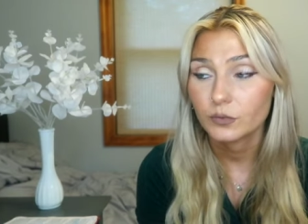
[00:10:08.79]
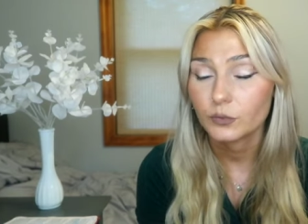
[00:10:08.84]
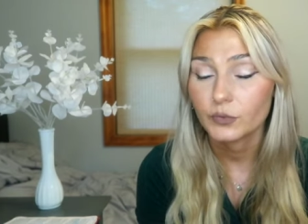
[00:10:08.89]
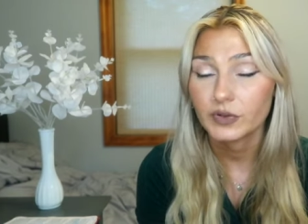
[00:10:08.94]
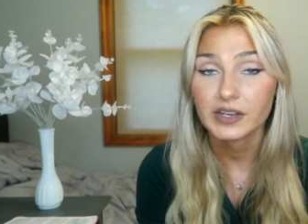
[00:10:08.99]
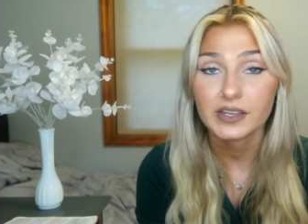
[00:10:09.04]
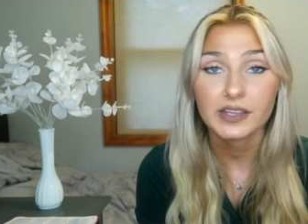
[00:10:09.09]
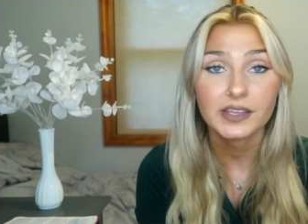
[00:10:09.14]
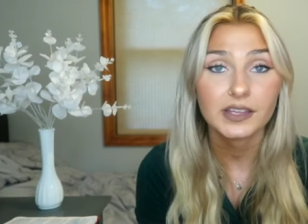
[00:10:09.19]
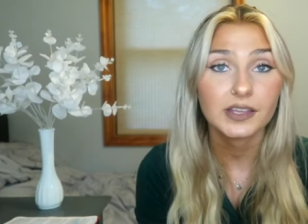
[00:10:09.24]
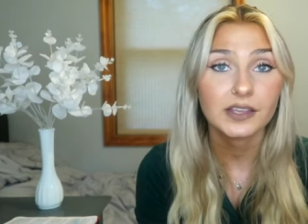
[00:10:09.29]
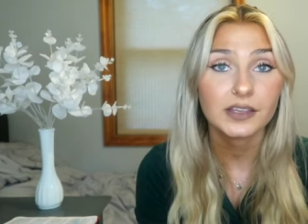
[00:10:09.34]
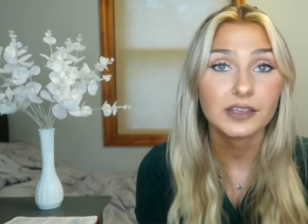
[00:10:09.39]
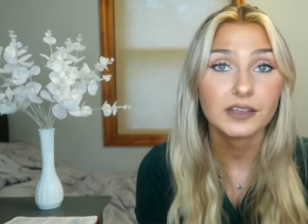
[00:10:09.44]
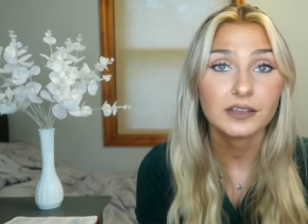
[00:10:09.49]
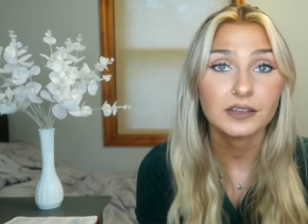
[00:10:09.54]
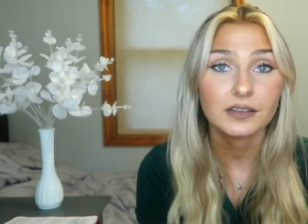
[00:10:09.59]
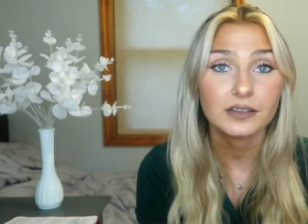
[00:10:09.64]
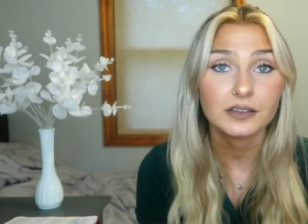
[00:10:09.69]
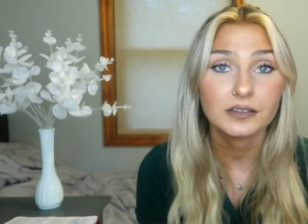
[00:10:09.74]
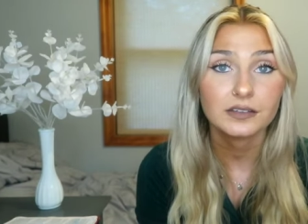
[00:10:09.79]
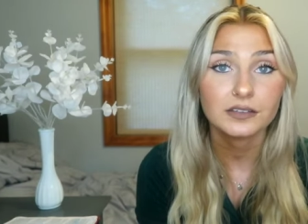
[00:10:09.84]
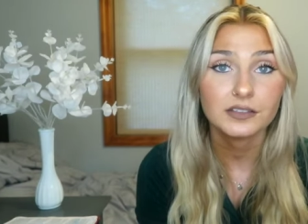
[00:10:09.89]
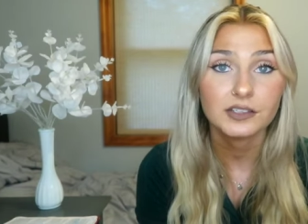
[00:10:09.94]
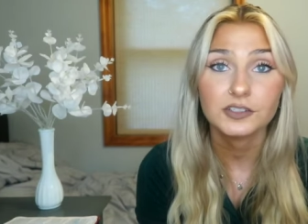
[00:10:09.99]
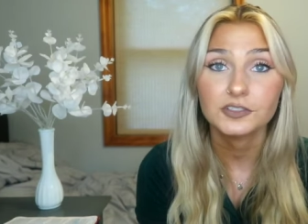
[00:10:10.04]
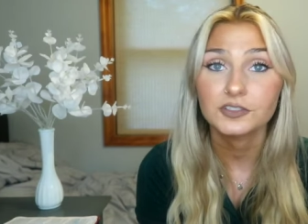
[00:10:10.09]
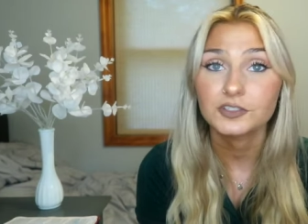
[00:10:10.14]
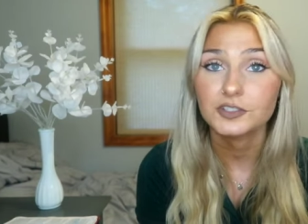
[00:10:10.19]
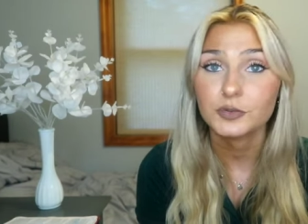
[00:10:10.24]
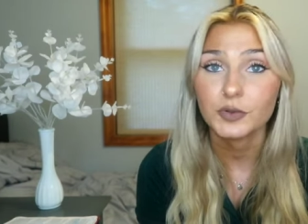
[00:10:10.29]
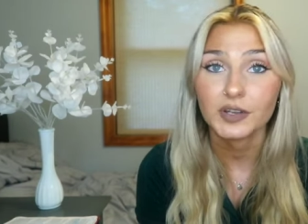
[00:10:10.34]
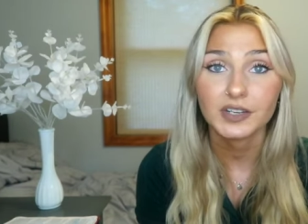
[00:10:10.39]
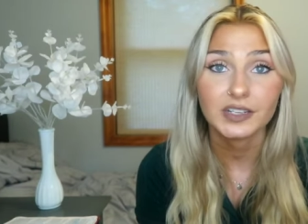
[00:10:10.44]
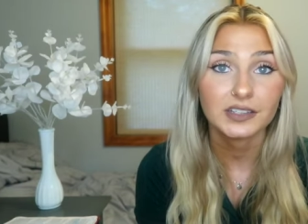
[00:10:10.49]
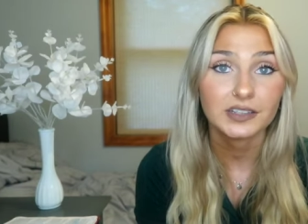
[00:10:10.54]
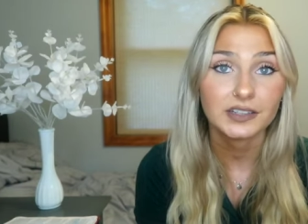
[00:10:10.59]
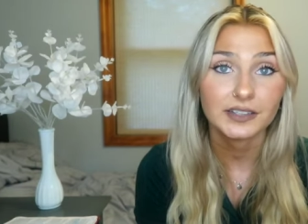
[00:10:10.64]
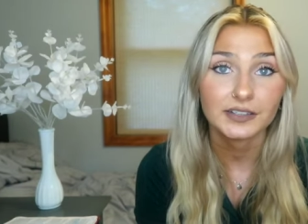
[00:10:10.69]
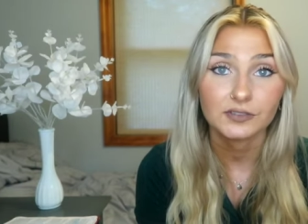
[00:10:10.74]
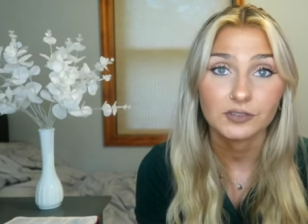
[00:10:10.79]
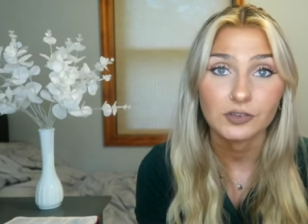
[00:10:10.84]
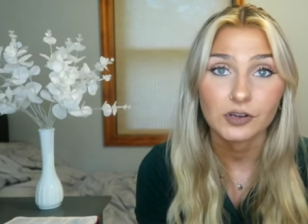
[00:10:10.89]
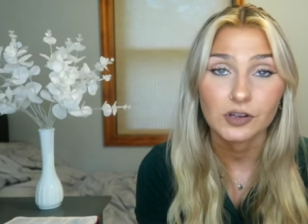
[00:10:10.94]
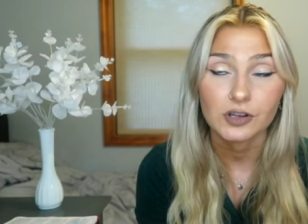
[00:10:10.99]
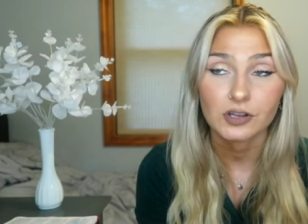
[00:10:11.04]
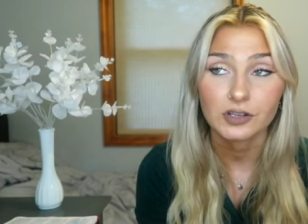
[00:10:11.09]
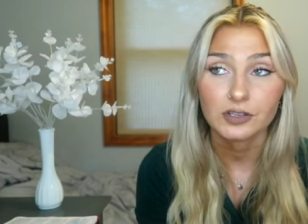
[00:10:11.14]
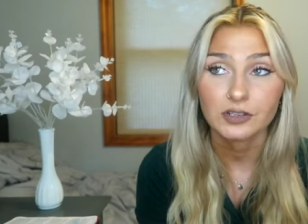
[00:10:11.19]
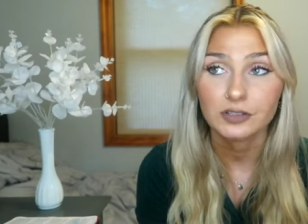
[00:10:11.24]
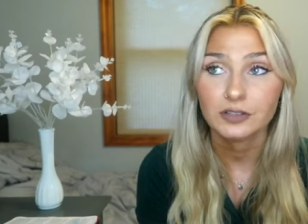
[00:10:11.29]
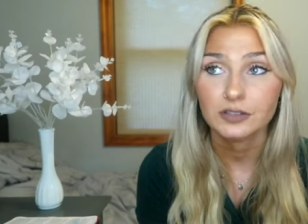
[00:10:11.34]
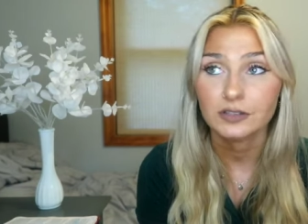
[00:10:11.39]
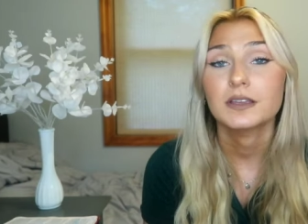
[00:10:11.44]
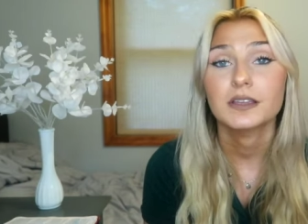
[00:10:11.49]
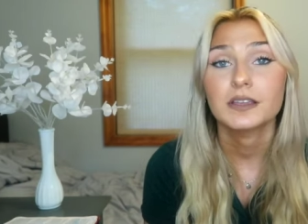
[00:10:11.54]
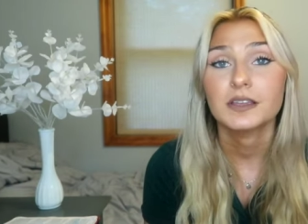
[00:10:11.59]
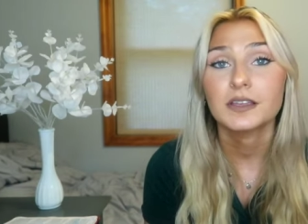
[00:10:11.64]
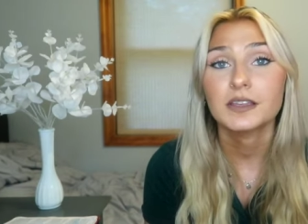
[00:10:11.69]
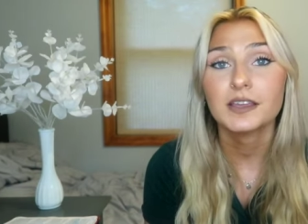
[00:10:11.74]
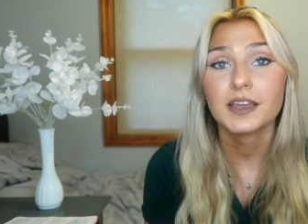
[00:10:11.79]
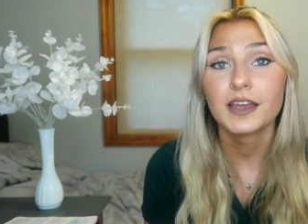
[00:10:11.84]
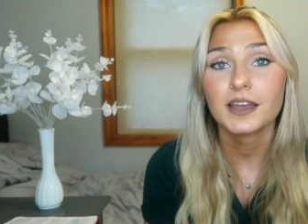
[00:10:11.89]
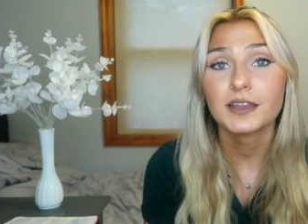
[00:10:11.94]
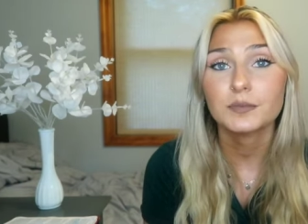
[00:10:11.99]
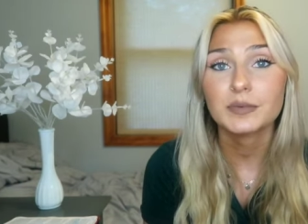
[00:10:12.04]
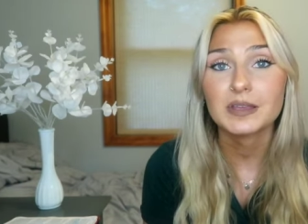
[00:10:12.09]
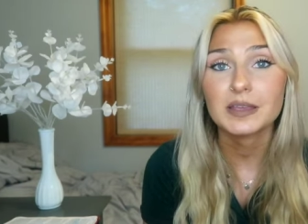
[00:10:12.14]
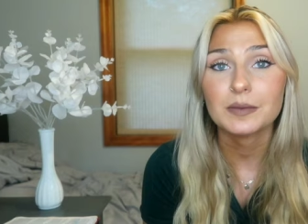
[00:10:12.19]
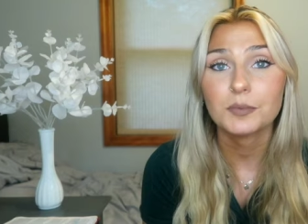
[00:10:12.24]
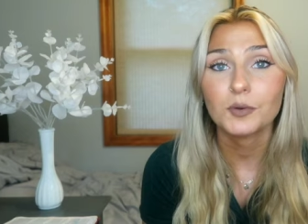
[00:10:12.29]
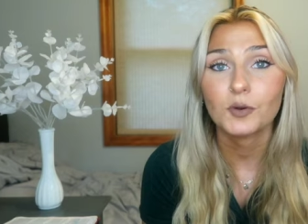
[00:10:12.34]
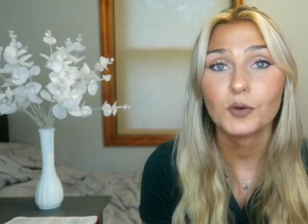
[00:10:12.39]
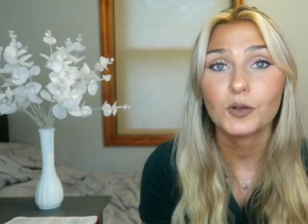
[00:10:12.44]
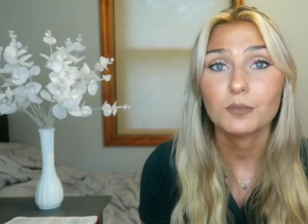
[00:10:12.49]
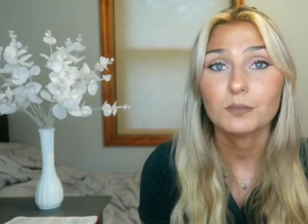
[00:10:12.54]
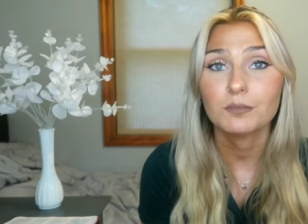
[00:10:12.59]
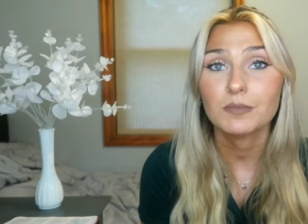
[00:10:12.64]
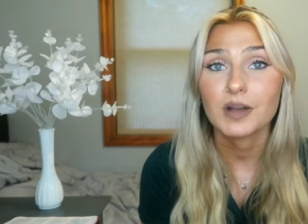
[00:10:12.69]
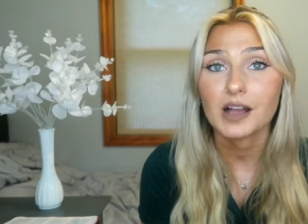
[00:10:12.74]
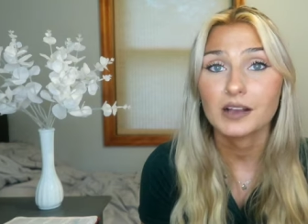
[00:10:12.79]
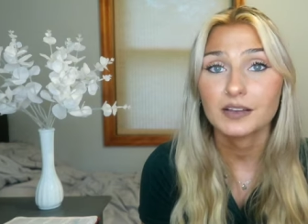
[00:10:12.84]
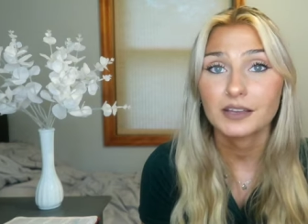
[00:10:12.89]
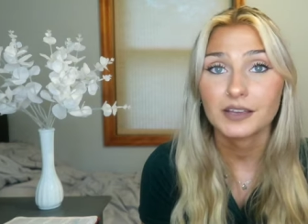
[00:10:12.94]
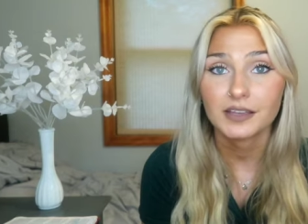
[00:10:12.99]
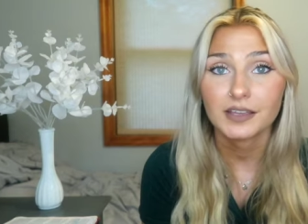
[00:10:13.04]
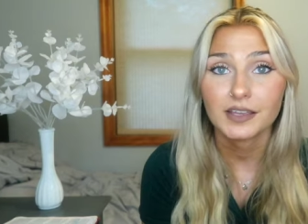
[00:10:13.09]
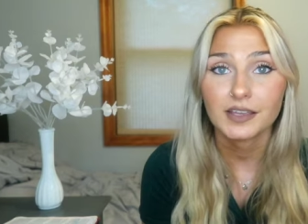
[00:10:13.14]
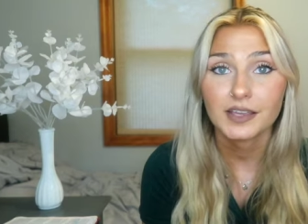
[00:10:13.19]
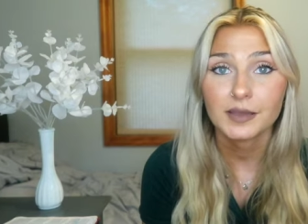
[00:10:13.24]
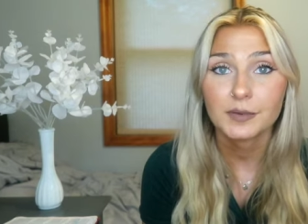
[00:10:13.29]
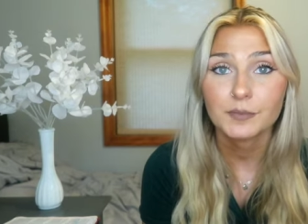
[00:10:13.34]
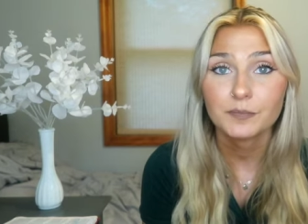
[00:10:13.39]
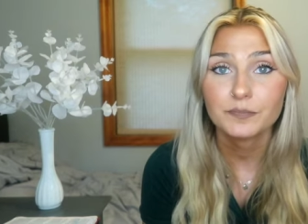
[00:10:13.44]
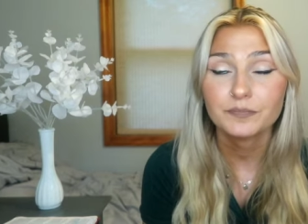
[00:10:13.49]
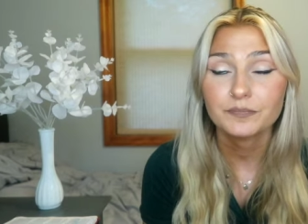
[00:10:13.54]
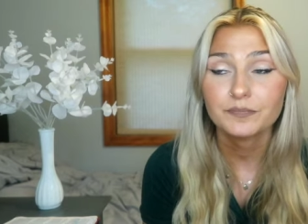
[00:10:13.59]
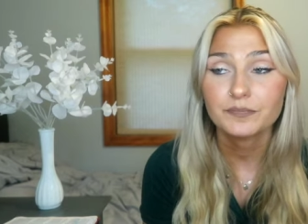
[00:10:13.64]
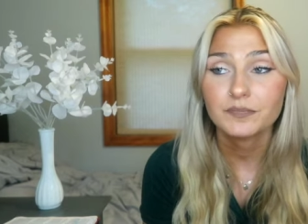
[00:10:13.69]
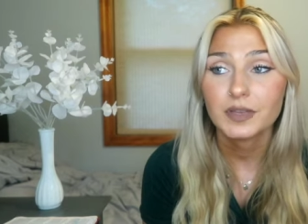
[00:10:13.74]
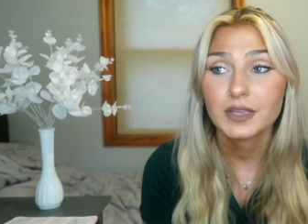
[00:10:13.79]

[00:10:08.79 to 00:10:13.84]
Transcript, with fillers: when he didn't do anything wrong. He had people mocking him,